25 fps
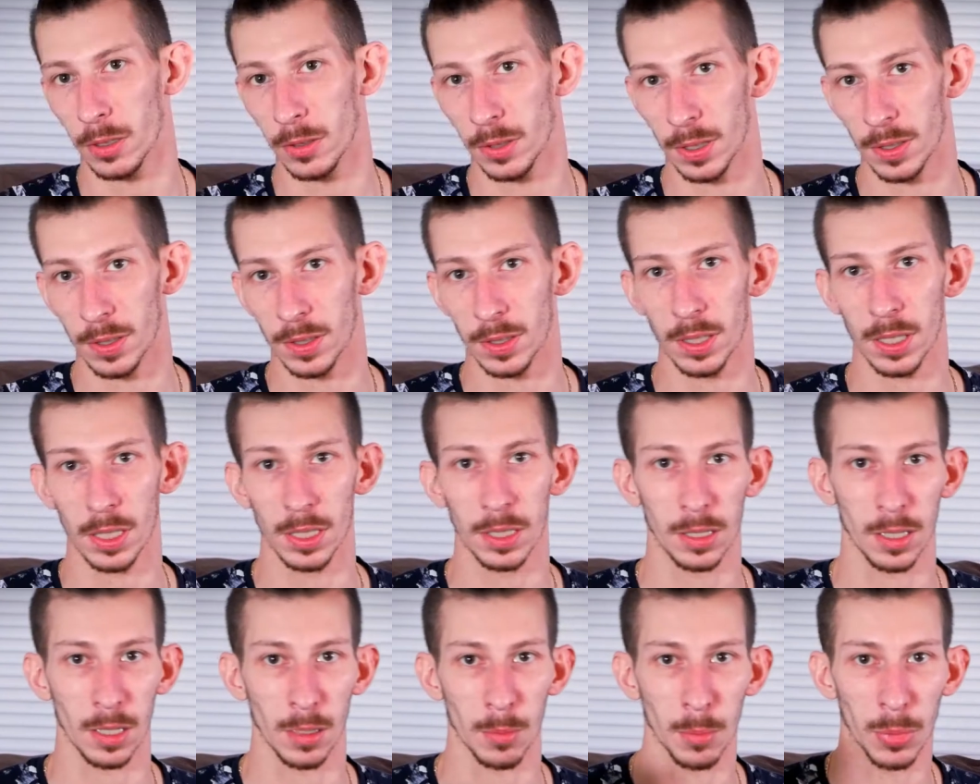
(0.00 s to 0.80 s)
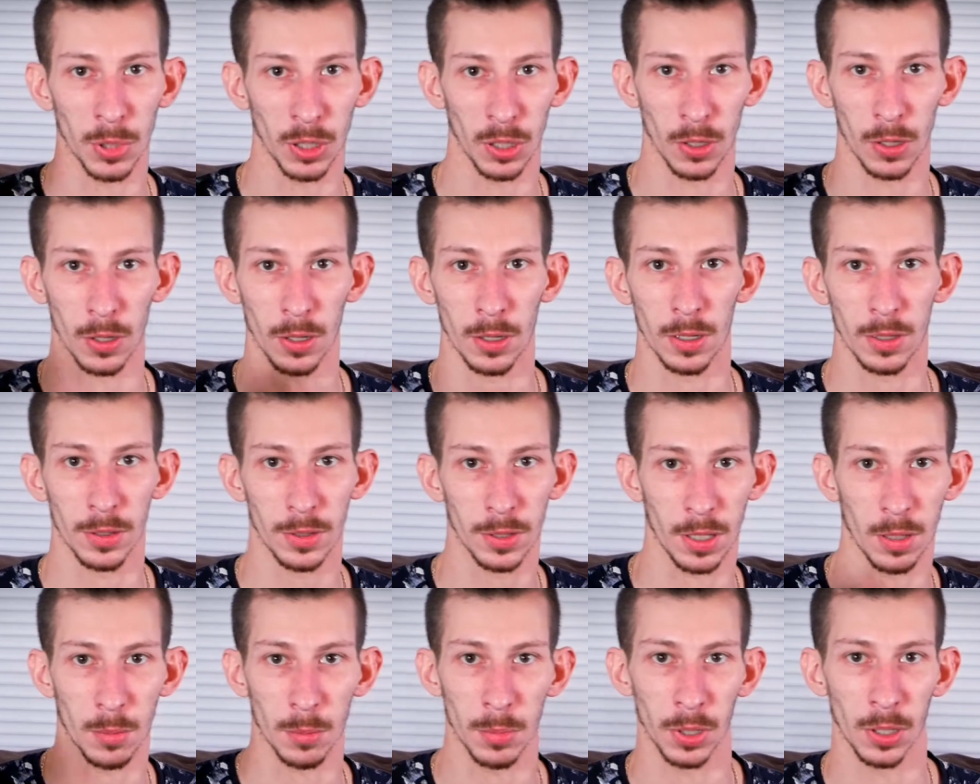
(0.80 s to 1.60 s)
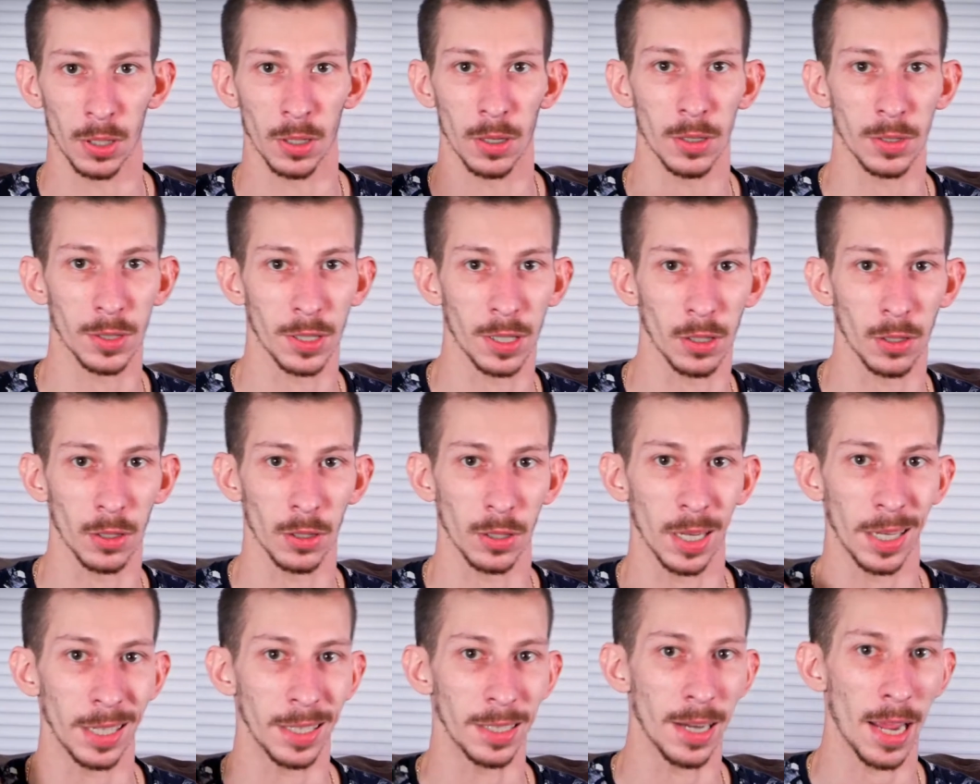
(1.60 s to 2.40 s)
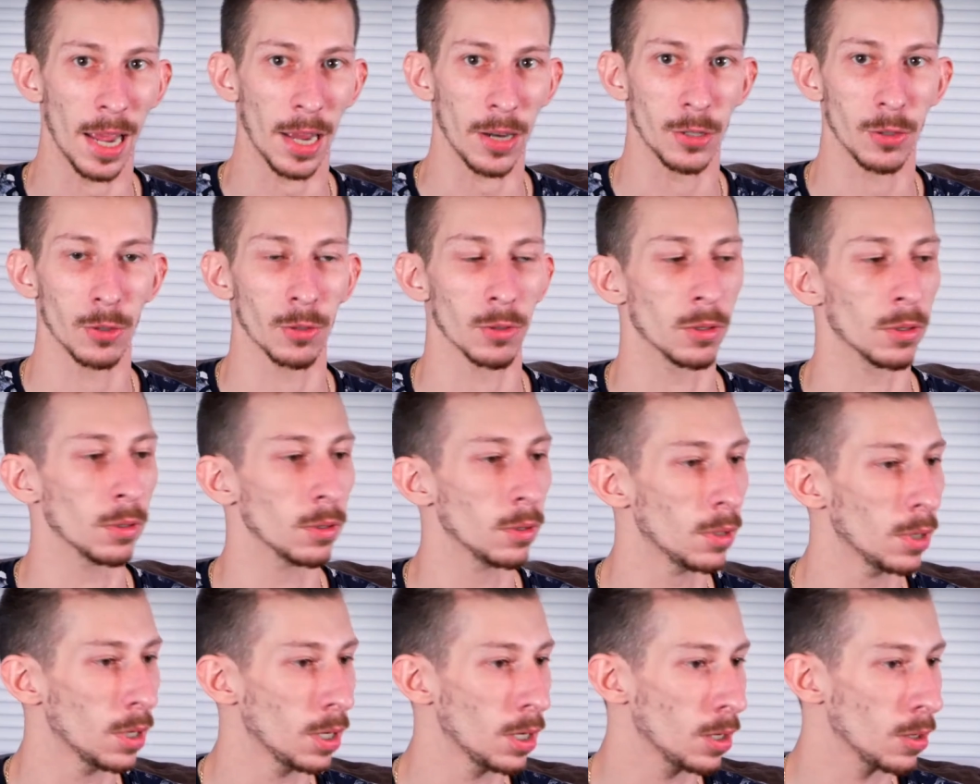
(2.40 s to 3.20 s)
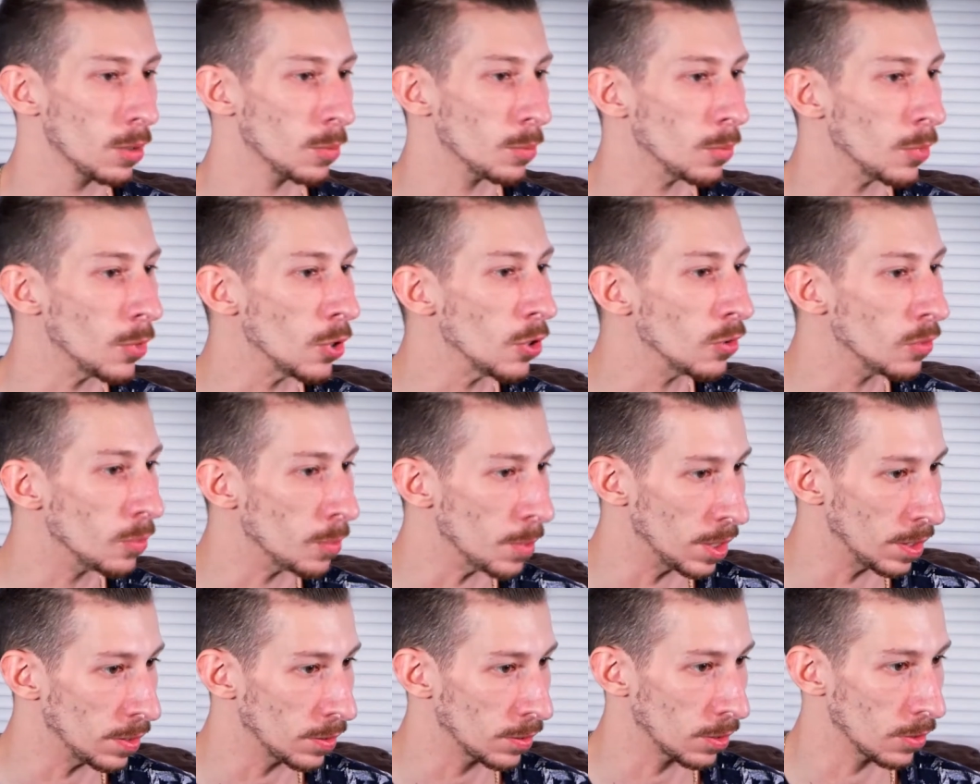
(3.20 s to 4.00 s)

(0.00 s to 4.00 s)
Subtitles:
can see it's going to blur. It's going to blur. It's going to look like natural movement.